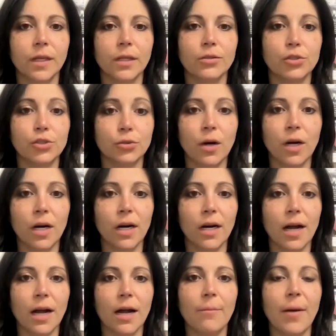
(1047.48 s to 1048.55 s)
Sure.
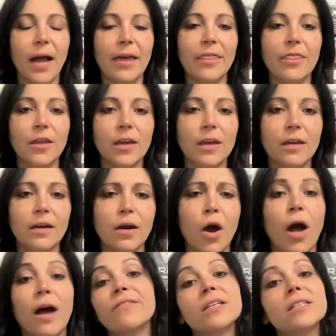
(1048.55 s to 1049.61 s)
I think
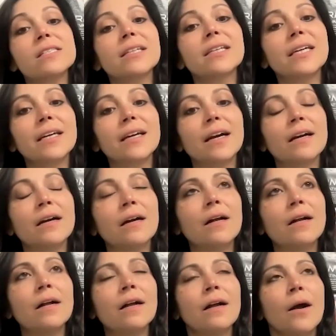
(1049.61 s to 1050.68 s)
obviously
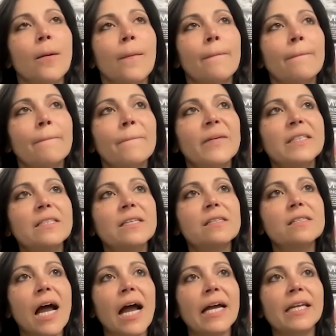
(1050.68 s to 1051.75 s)

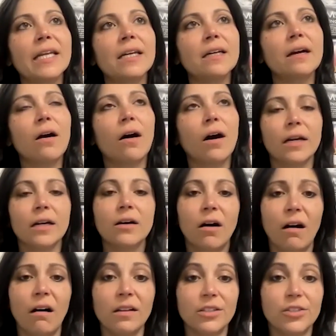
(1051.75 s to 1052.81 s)
deciding on a
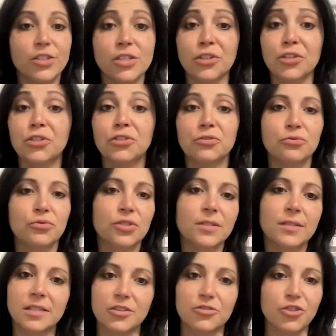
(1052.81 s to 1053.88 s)
college is a huge
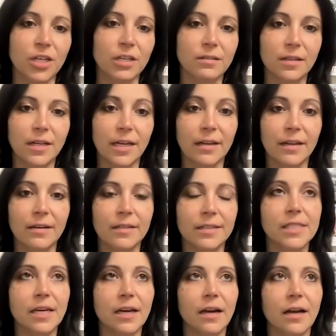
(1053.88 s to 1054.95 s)
decision, and
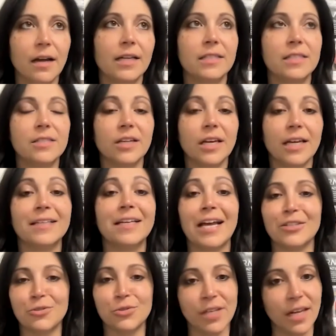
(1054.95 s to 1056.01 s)
as
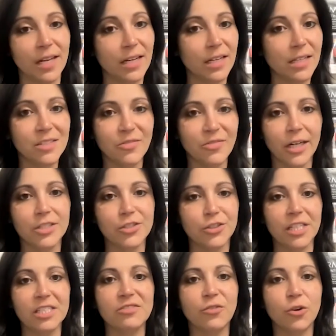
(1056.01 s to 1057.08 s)
you said, it is very
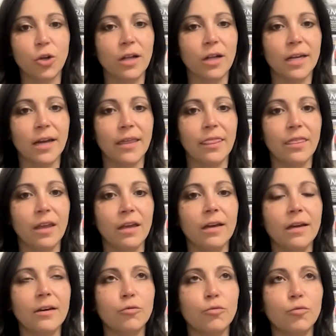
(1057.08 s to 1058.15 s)
stressful. And I
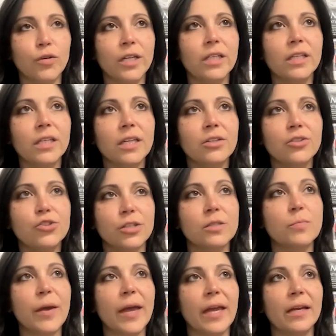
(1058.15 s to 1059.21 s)
think really just
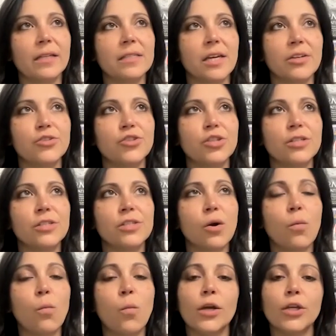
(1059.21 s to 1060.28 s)
paying attention to
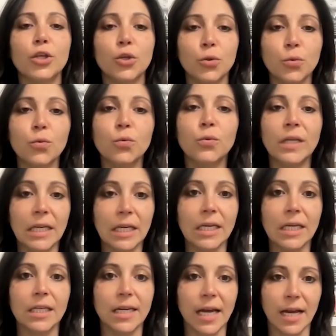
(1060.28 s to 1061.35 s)
what you
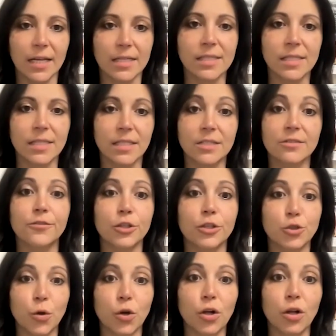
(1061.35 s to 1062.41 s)
need as an
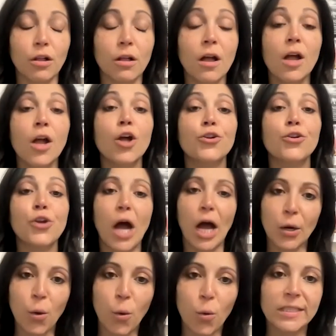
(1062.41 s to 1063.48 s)
individual, not
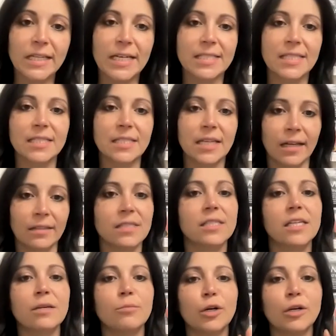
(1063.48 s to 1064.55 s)
only as a dance
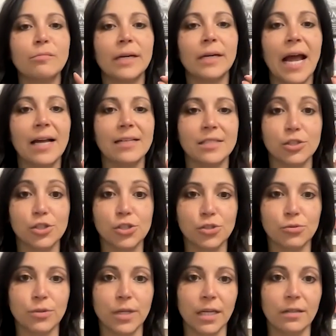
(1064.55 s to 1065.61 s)
teamer but as a
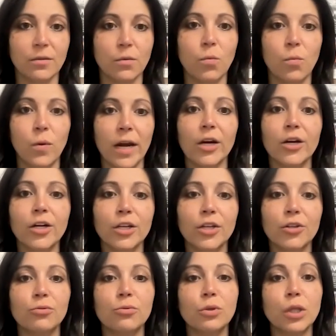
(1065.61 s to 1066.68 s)
student. Where do
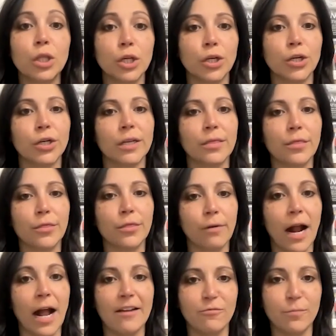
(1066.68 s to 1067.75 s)
you learn and
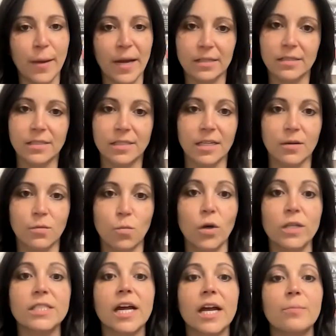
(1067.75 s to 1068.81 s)
thrive best, in what
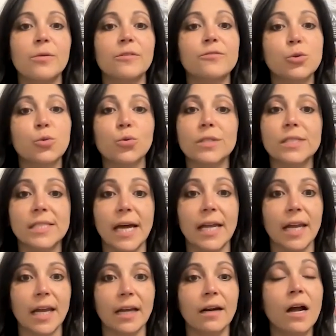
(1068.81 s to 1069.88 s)
type of school
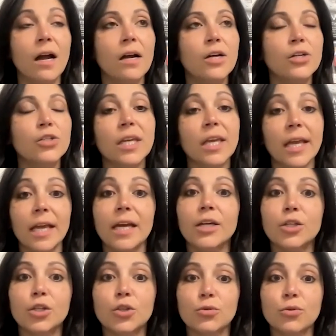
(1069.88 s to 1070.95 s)
setting? Can
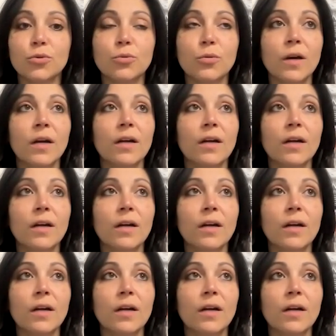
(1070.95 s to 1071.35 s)
you